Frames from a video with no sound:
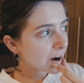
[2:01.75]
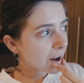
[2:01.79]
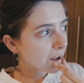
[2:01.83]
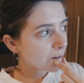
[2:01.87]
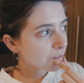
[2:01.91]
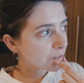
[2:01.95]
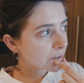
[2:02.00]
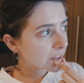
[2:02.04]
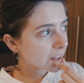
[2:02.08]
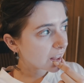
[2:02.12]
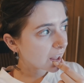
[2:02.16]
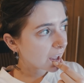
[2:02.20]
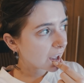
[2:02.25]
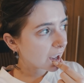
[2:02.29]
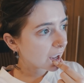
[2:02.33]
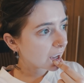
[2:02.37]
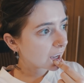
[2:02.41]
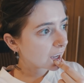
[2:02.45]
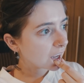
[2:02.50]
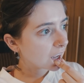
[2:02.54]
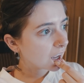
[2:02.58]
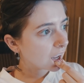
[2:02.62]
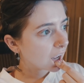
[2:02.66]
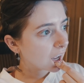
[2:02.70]
and
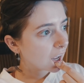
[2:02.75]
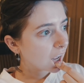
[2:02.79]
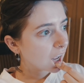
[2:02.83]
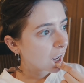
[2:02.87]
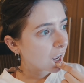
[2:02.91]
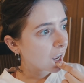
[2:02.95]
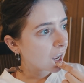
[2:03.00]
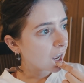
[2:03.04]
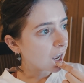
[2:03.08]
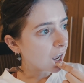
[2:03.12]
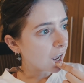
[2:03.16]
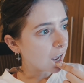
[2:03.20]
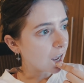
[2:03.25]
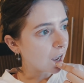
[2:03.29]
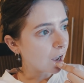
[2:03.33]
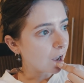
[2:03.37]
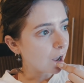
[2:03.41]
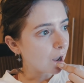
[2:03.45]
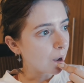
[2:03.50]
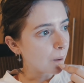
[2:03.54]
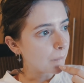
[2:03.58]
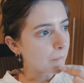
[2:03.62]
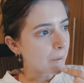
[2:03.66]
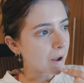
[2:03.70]
everything,
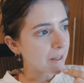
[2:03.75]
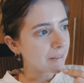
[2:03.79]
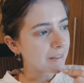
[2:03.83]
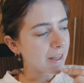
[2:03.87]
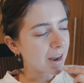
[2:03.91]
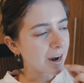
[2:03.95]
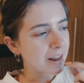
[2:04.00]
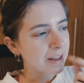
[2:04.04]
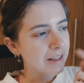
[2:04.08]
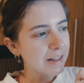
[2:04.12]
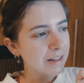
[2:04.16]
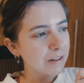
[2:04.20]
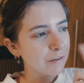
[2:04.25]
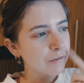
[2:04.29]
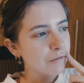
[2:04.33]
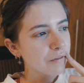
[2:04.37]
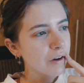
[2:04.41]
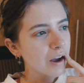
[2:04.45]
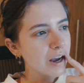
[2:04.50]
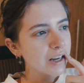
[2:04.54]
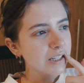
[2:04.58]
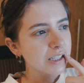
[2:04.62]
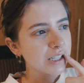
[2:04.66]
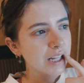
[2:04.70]
um, and then I think the
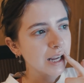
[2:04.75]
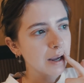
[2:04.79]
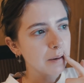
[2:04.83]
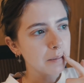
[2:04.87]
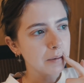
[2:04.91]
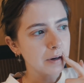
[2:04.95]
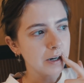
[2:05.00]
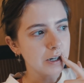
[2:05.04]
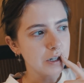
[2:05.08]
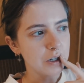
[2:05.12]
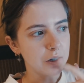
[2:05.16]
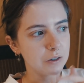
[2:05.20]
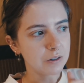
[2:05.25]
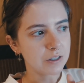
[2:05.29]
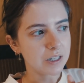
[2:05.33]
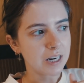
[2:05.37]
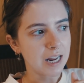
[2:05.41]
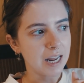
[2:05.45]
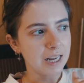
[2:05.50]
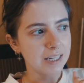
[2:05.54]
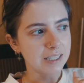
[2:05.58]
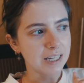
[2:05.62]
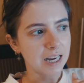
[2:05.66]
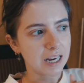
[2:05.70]
first thing I'm going to do
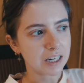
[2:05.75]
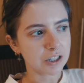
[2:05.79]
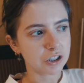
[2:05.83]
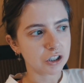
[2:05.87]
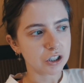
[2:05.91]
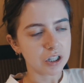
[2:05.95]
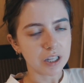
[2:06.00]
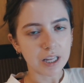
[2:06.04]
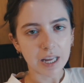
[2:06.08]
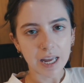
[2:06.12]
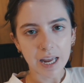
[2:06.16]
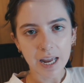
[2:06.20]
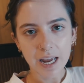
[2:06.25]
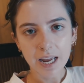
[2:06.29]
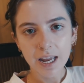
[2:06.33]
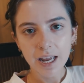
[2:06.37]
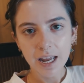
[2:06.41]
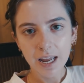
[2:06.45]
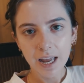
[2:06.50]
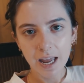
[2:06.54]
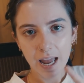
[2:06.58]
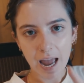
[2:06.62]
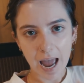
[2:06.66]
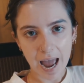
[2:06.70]
today is actually
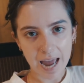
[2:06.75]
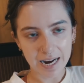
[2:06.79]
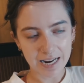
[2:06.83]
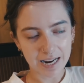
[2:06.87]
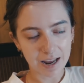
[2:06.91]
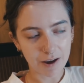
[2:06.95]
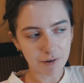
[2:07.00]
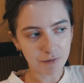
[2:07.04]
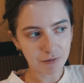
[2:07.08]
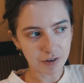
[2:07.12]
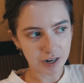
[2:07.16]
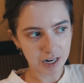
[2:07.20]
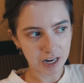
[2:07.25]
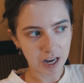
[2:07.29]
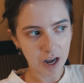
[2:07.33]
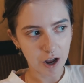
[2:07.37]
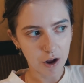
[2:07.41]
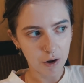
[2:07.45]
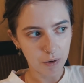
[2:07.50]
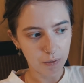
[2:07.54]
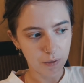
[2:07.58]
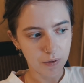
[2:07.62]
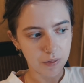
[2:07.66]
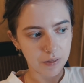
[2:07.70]
edit a
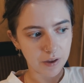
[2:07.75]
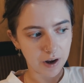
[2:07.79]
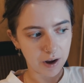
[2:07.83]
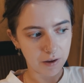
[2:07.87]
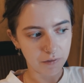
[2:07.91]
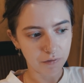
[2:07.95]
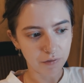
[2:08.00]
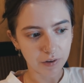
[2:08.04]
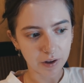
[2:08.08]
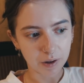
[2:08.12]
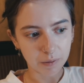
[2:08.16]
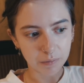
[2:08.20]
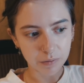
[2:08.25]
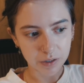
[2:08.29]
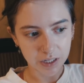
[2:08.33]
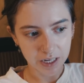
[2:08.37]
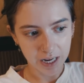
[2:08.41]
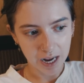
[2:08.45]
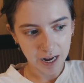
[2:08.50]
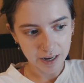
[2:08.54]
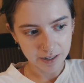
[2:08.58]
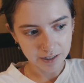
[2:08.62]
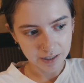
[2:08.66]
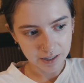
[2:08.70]
video that I filmed
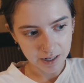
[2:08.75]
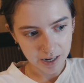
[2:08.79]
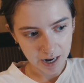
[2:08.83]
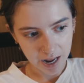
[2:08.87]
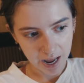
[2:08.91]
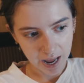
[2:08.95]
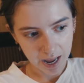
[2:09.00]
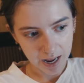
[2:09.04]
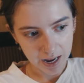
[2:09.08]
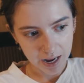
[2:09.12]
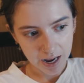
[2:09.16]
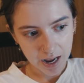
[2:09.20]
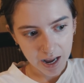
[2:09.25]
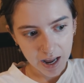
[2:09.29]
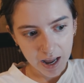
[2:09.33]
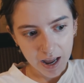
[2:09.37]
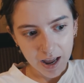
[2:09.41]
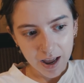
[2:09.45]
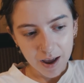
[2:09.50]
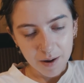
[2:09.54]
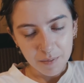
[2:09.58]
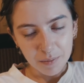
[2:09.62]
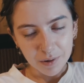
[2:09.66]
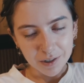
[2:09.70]
yesterday
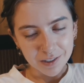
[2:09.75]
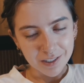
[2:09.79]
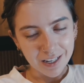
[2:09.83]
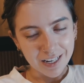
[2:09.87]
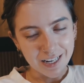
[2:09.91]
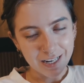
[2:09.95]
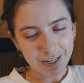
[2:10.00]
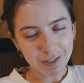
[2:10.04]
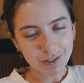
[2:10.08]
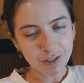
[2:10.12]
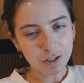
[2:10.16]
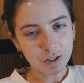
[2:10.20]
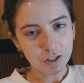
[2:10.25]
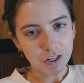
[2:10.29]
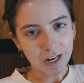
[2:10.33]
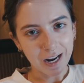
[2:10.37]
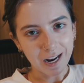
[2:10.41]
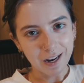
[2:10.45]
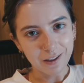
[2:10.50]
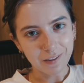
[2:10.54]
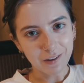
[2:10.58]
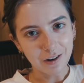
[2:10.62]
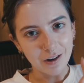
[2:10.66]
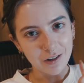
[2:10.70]
because I need to
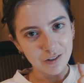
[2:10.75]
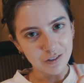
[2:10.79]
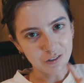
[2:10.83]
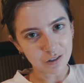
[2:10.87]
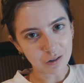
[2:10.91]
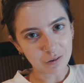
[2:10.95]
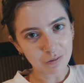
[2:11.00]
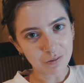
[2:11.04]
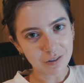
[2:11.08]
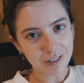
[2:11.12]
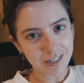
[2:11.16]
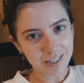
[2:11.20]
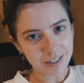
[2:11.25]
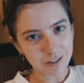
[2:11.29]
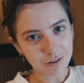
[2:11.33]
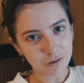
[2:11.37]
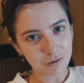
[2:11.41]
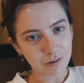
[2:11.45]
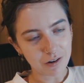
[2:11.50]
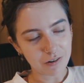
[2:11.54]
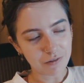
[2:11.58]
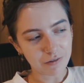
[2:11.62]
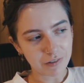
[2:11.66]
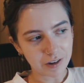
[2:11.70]
check that I don't need
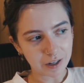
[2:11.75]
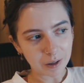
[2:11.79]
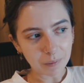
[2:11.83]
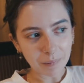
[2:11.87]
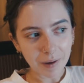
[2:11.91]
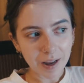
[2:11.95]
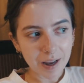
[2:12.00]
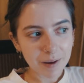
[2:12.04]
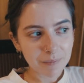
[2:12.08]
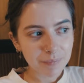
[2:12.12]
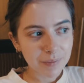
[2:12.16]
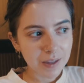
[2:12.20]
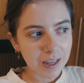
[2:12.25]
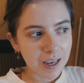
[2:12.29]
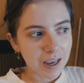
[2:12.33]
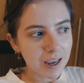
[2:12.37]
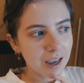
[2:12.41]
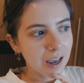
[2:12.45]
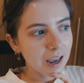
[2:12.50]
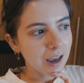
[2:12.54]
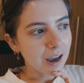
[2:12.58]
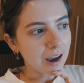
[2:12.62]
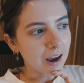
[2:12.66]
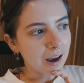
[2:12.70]
to refilm it.
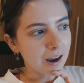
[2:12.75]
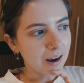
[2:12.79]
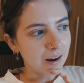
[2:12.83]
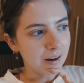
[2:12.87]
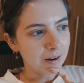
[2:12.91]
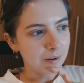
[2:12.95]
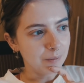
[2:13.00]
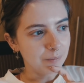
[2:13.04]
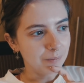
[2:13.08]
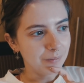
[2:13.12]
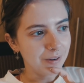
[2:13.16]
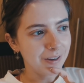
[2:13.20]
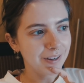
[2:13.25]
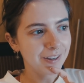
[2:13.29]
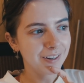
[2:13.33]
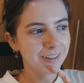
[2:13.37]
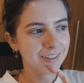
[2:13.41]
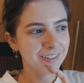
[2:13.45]
Um,